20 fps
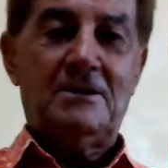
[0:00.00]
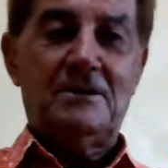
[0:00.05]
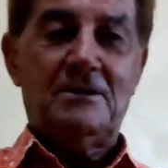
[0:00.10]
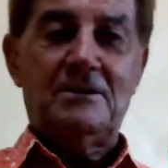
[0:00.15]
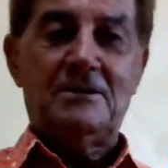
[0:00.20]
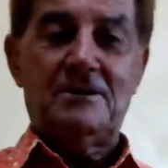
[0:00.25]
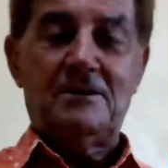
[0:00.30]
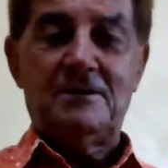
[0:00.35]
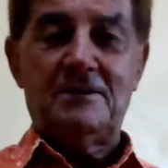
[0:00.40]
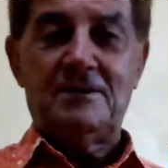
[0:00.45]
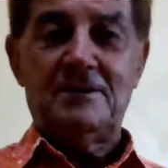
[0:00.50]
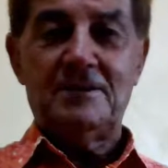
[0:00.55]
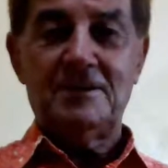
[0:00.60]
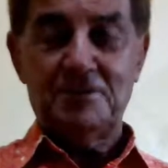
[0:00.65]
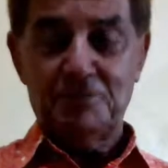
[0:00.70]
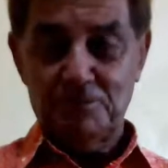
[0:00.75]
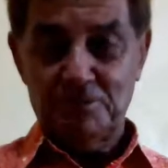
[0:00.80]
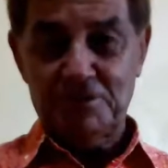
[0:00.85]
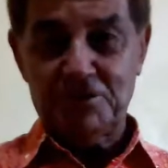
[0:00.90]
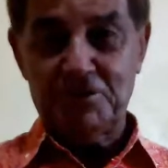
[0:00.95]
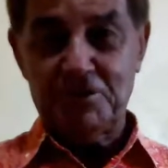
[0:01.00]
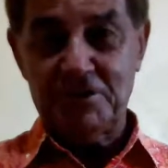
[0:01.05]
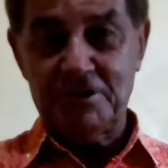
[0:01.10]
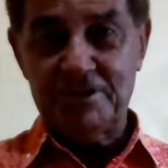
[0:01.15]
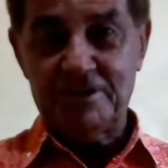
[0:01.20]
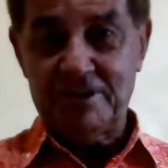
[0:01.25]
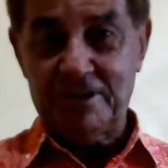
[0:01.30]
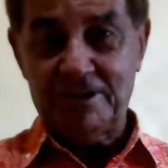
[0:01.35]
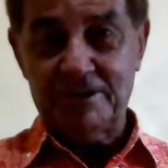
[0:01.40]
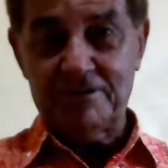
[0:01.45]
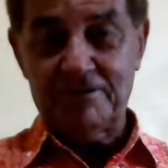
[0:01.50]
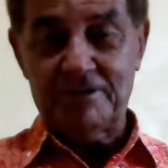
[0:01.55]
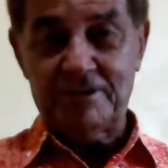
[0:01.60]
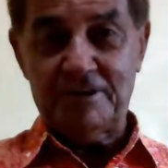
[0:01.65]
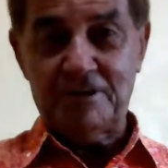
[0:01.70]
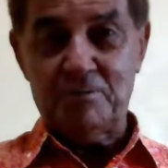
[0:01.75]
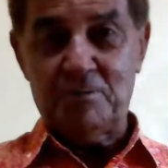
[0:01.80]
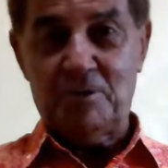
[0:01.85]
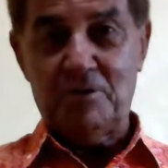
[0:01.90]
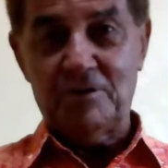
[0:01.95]
This was a good thing during the
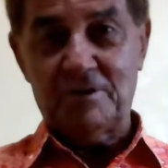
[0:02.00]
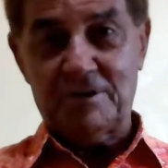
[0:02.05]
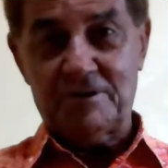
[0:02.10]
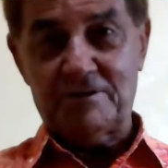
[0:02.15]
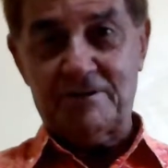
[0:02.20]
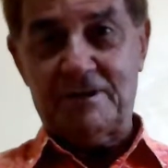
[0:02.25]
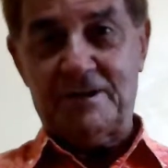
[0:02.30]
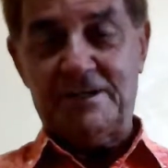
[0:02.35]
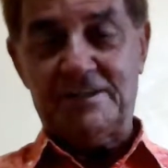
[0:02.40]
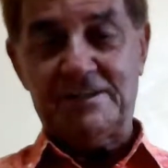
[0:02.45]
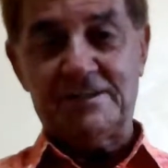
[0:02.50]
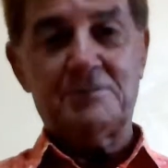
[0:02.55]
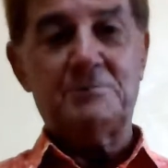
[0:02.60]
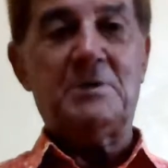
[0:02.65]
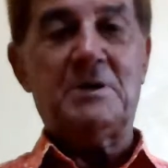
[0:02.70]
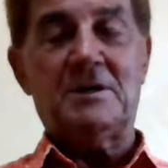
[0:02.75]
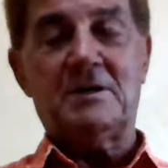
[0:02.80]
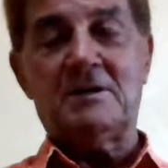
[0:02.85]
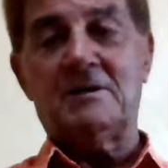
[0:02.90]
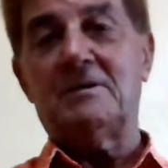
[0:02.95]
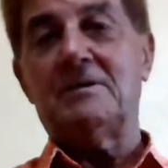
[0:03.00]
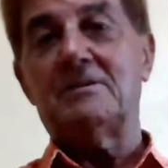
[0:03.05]
Ebola crisis because